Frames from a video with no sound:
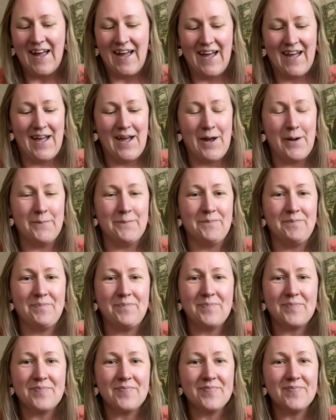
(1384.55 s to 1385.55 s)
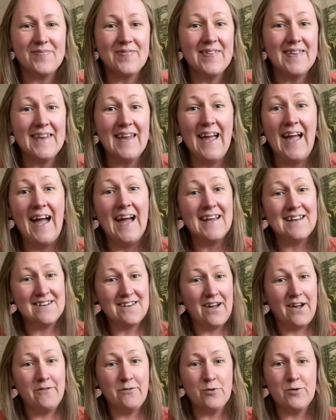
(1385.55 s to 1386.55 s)
And
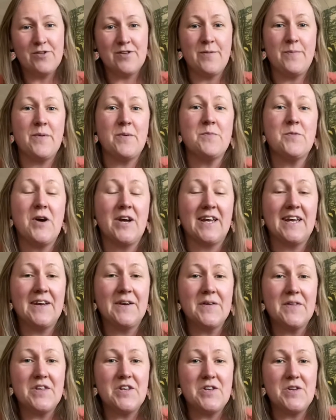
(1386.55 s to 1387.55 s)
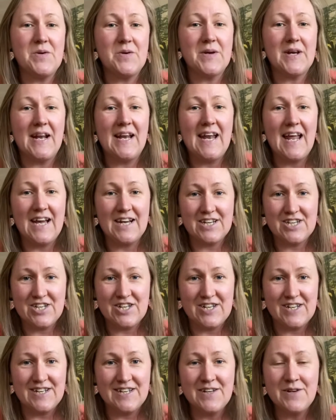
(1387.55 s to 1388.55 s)
I've also been working on the new
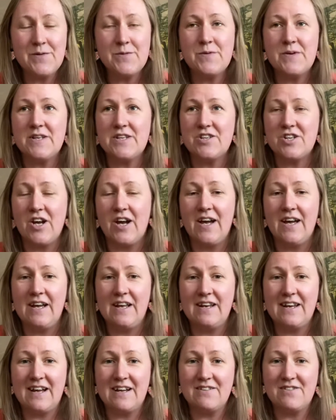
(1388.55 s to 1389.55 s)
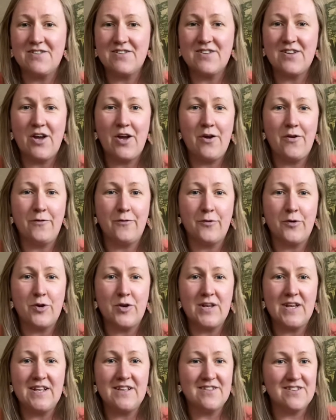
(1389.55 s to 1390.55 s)
collection, which I announced over
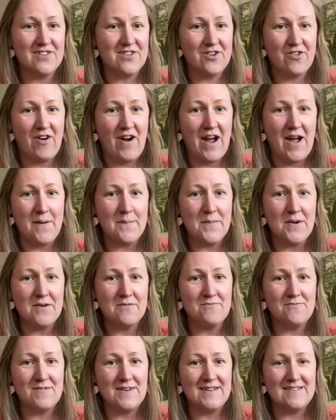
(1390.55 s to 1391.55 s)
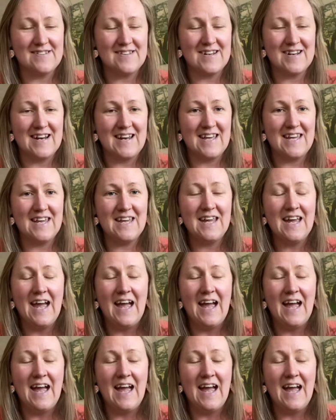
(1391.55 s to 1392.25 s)
on Instagram recently,